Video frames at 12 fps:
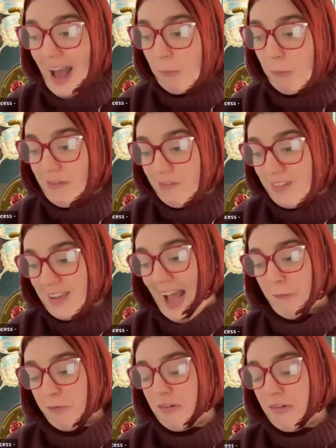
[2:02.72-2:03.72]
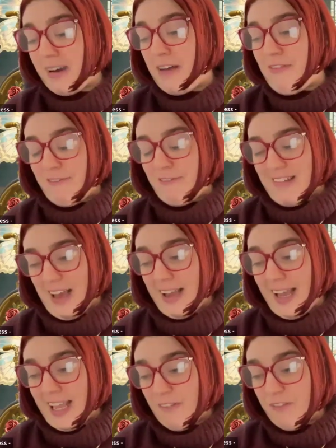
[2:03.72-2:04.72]
heir with Catherine of
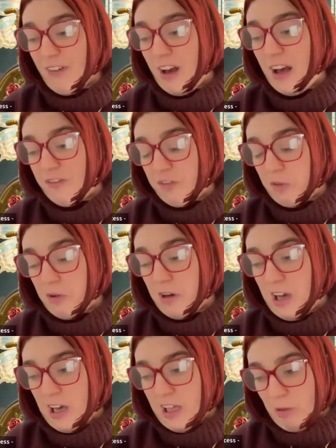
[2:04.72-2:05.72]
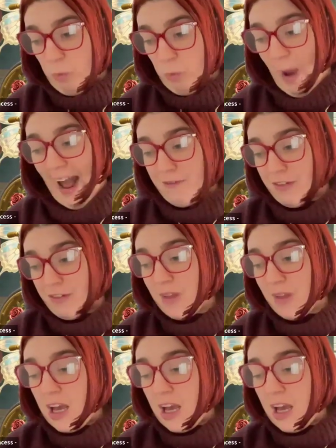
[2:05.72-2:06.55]
Aragon, his first wife,